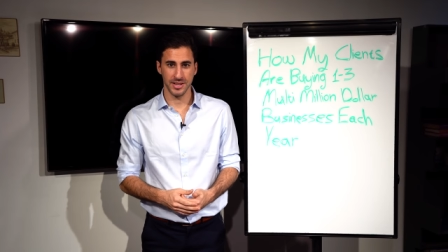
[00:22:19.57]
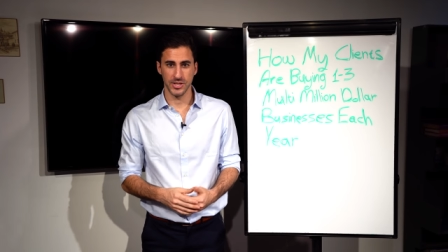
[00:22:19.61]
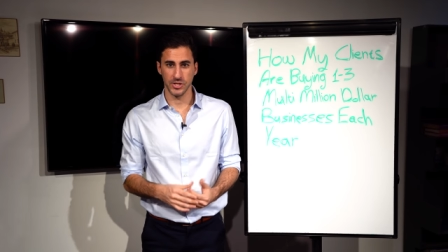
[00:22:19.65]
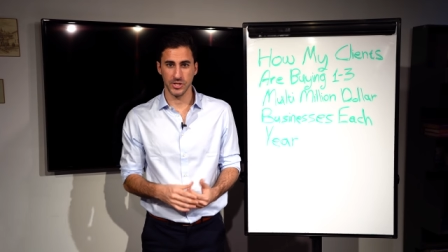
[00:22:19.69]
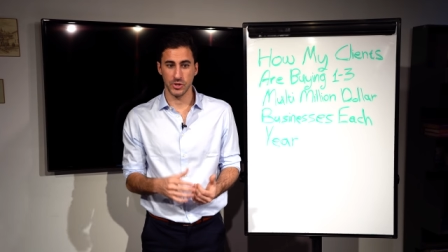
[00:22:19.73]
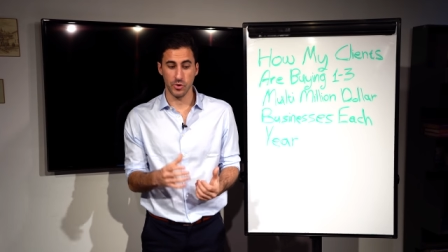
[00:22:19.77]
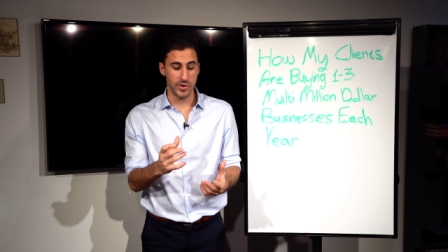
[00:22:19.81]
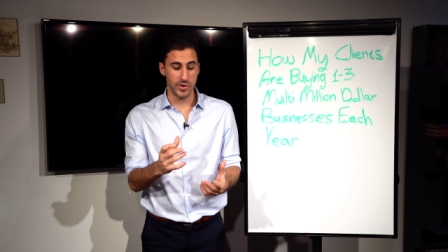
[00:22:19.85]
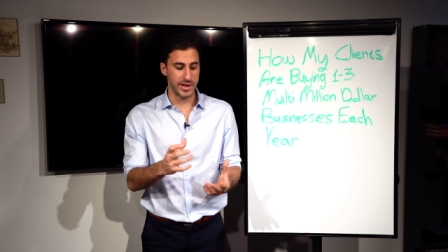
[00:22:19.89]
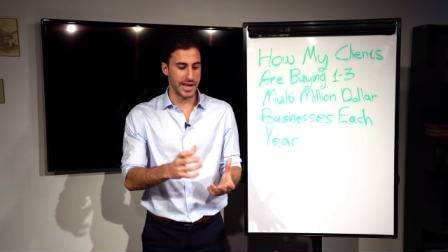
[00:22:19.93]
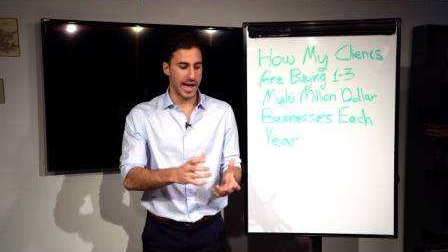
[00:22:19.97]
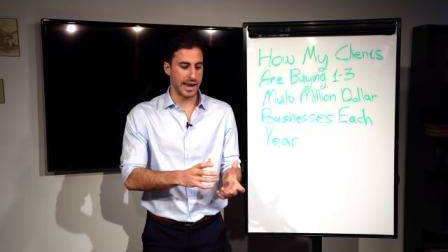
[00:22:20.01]

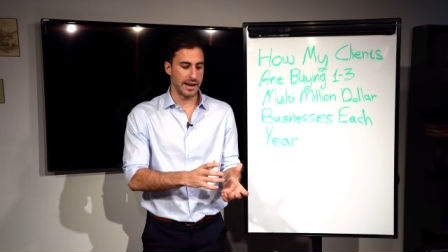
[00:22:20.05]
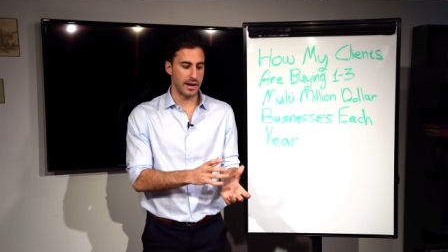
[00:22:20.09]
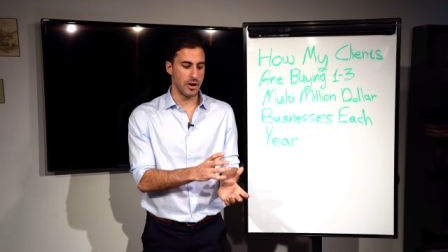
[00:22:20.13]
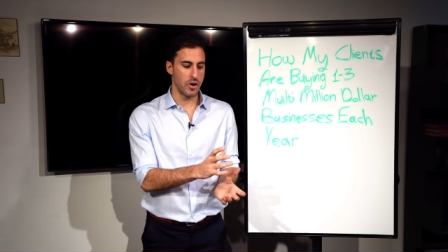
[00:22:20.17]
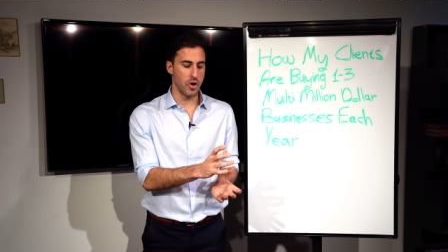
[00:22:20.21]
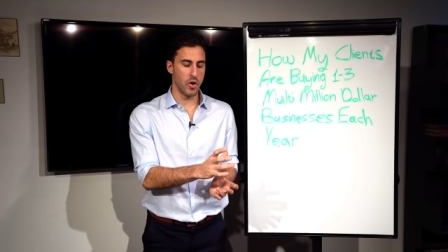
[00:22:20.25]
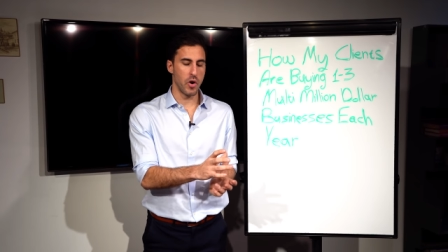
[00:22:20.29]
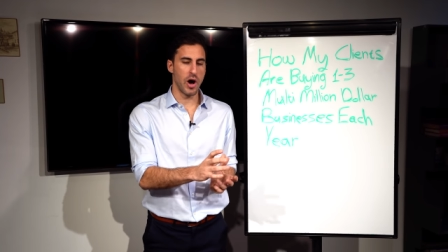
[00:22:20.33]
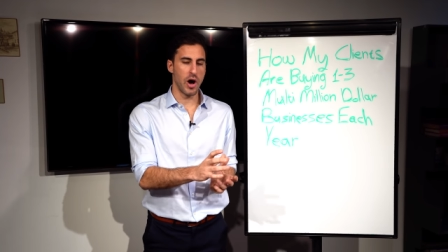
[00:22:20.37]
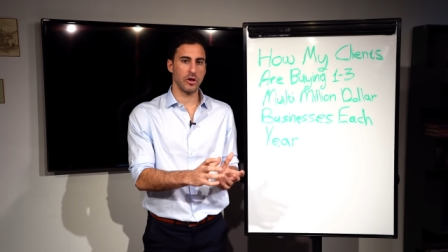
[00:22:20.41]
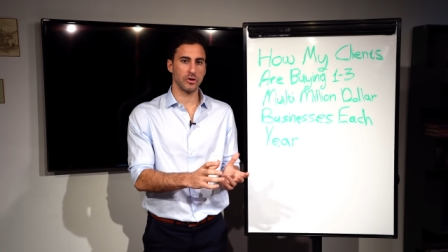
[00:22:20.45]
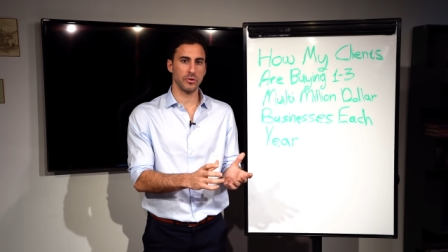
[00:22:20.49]
So you gotta
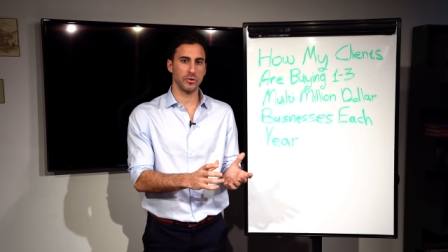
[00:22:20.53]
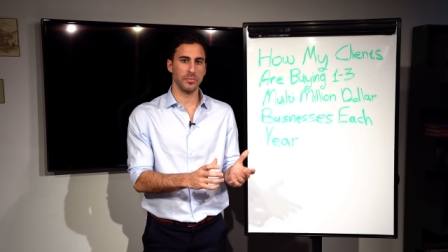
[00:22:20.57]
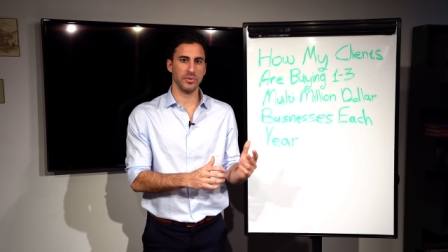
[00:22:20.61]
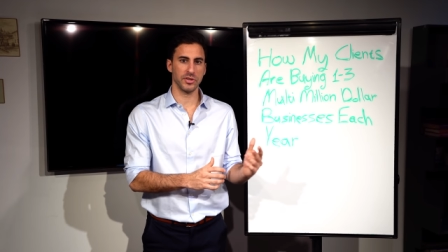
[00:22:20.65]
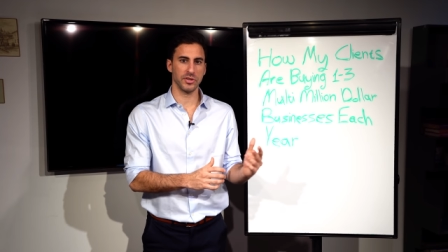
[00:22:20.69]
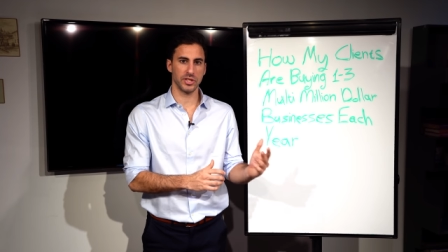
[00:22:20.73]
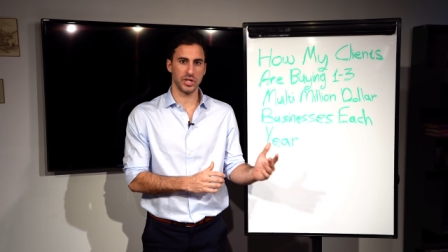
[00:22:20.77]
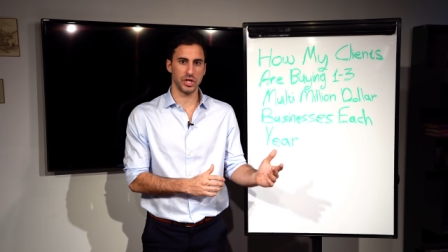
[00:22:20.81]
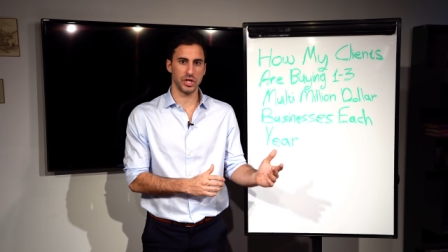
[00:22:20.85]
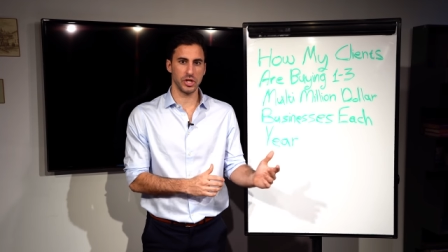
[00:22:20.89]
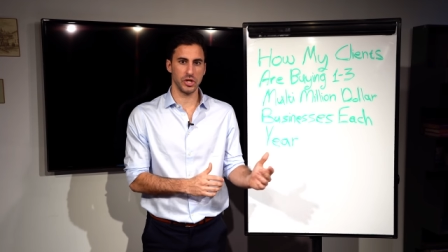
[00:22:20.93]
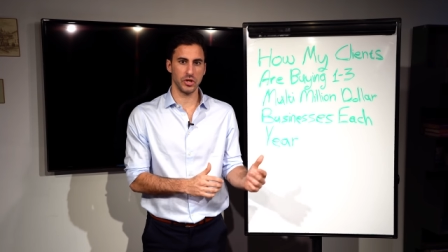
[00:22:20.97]
know how to
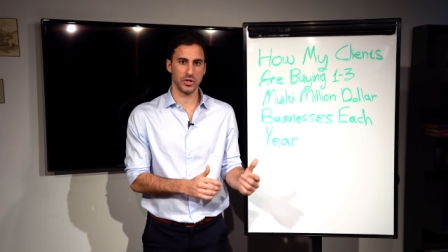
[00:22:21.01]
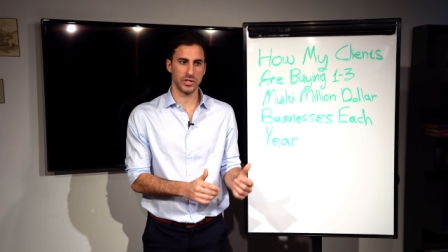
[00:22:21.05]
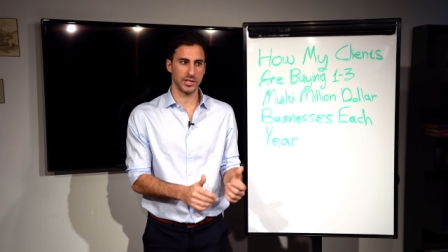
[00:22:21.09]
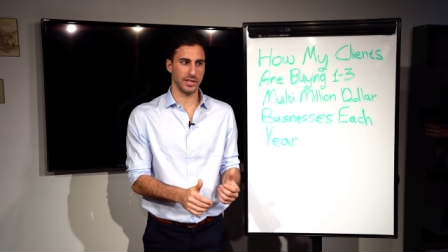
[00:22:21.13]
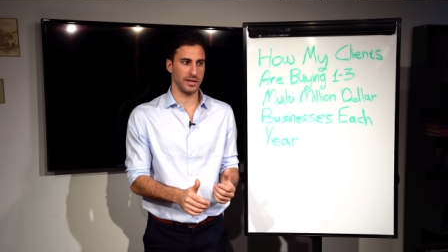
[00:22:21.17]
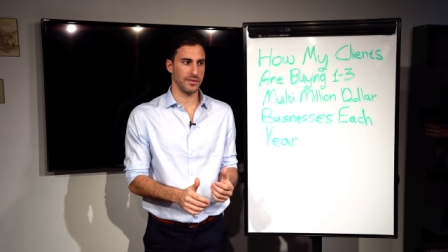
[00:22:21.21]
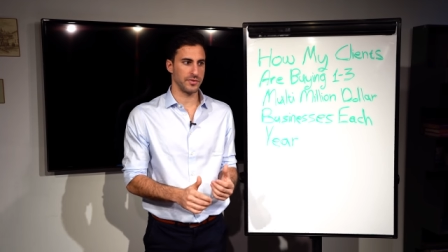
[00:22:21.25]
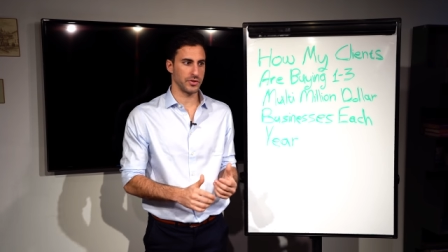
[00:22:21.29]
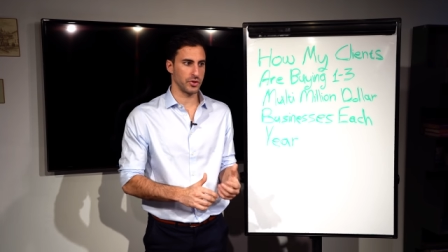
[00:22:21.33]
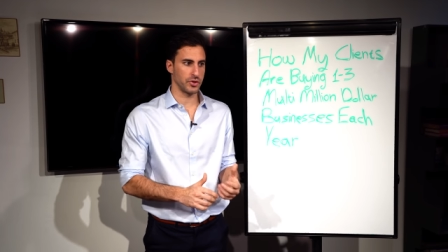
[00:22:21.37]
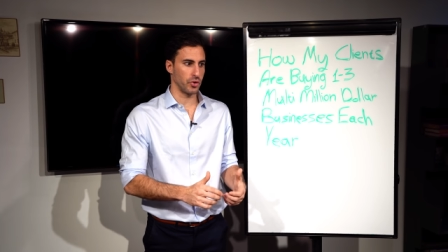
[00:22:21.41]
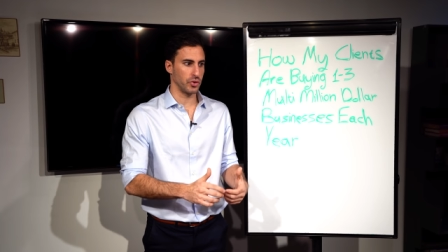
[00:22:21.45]
position
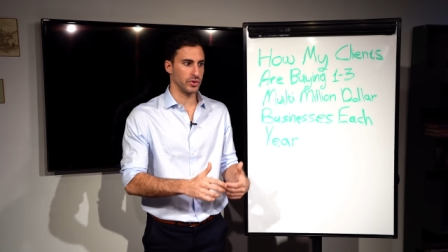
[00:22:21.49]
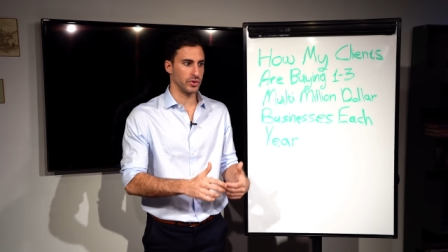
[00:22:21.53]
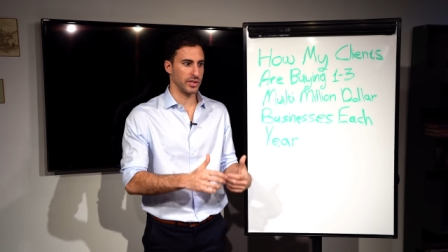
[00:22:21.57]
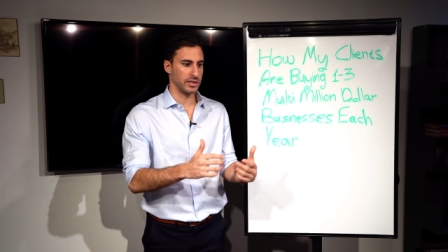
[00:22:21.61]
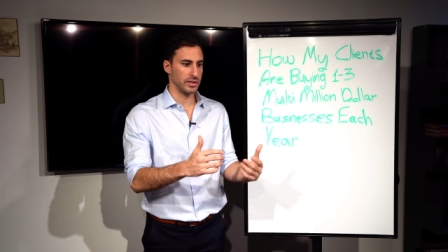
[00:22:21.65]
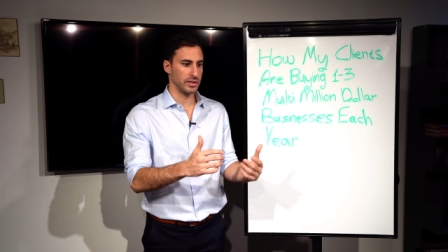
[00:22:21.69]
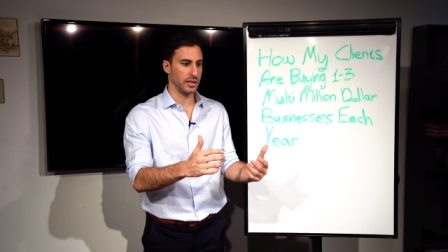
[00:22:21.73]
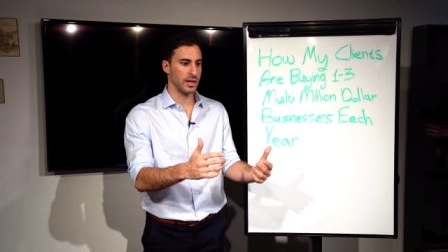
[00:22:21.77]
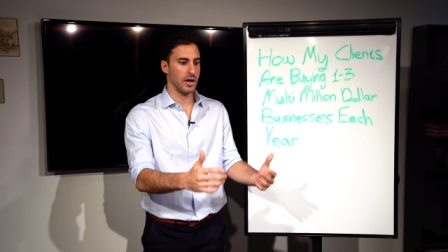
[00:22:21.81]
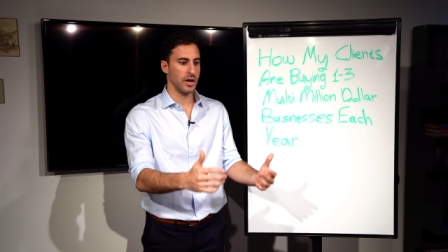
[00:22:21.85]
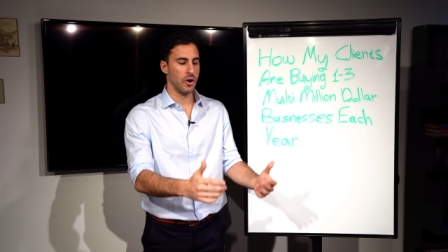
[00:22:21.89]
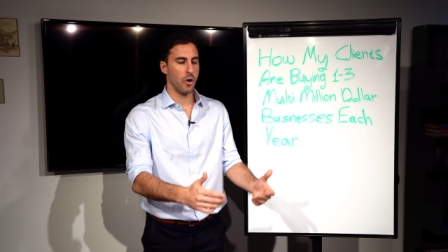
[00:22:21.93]
yourself so
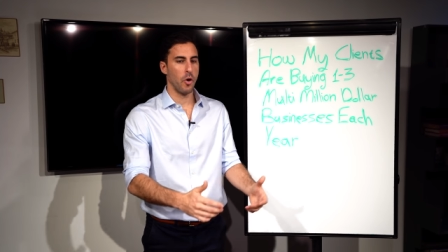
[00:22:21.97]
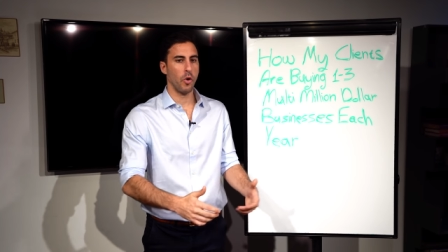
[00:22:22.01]
they'll